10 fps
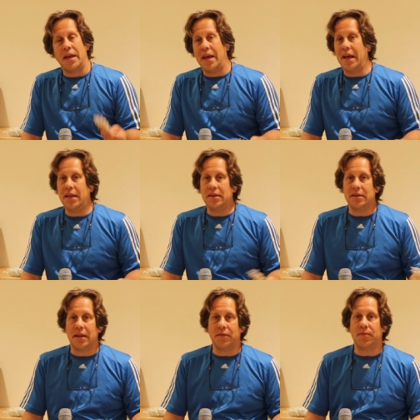
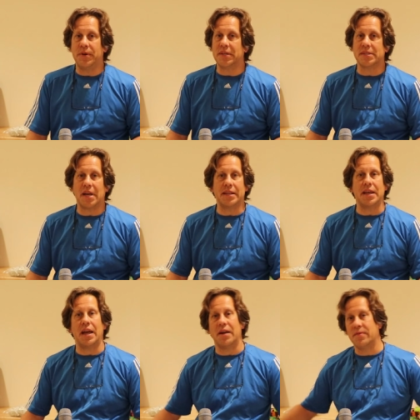And if we decide
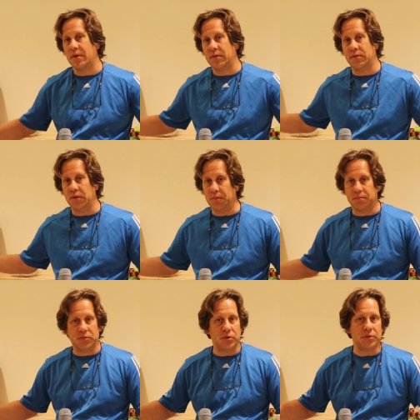to ever
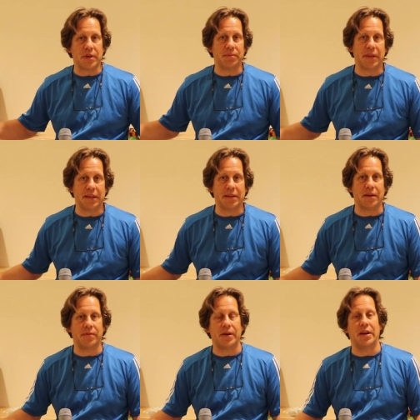do something
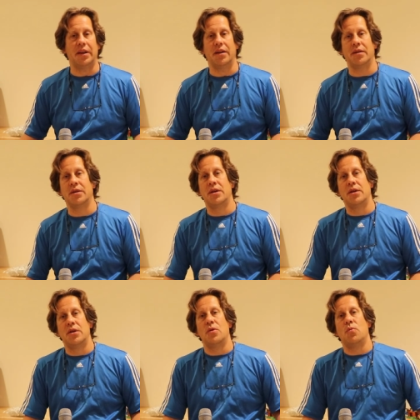different here,
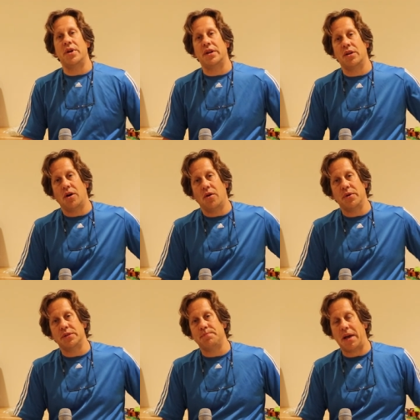we could
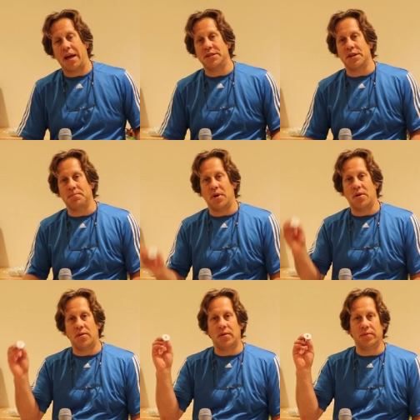always patch up a
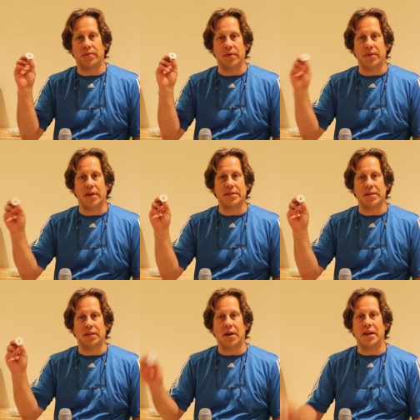hole for this
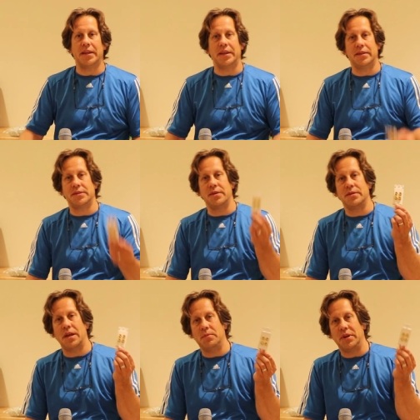a lot easier
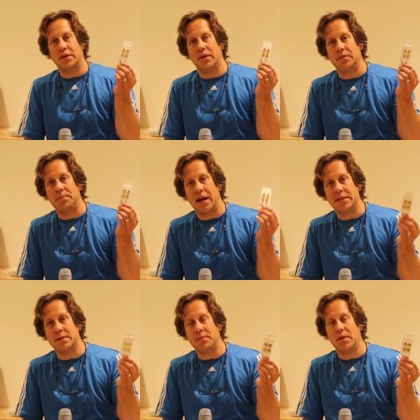than we could
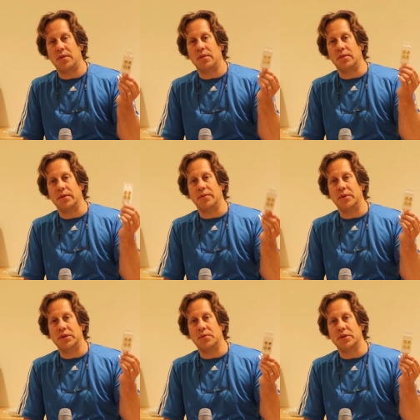patch up a hole if
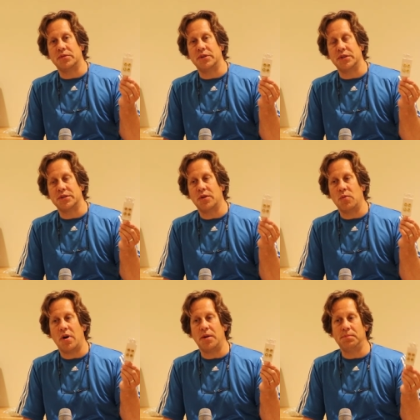we do a
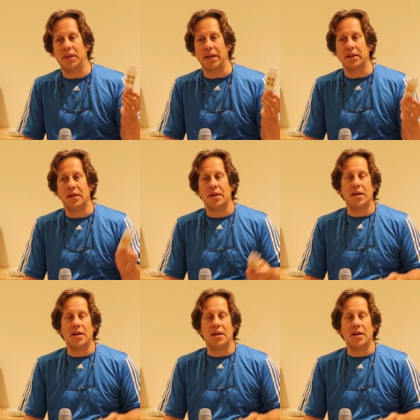traditional wall plate.